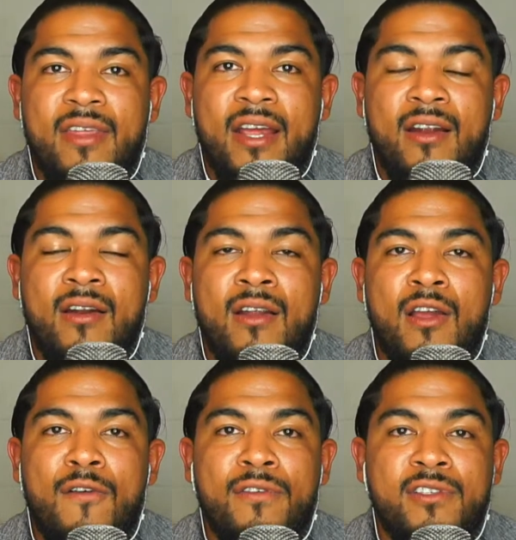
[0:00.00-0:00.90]
there
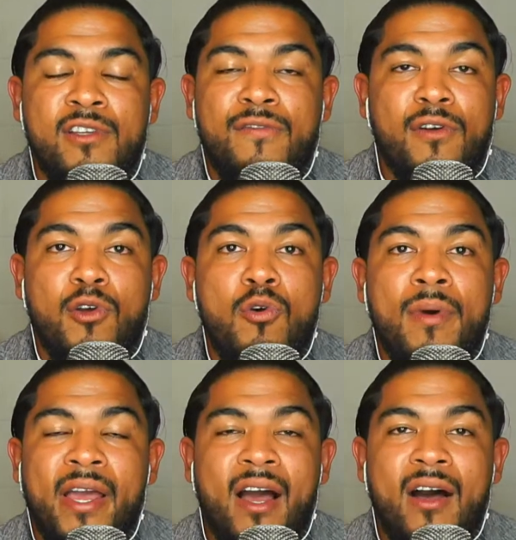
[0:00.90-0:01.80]
for
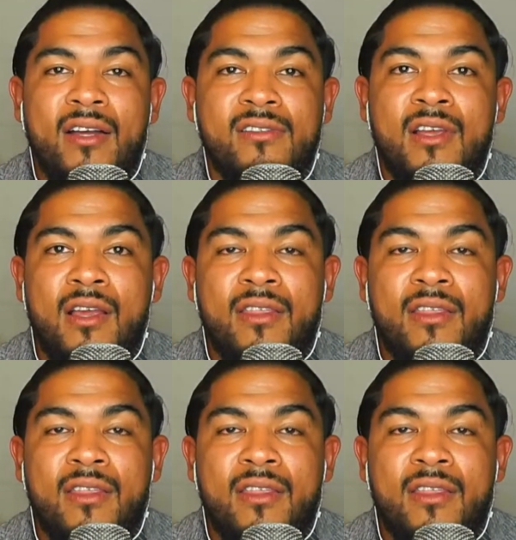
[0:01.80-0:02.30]
kumbayas.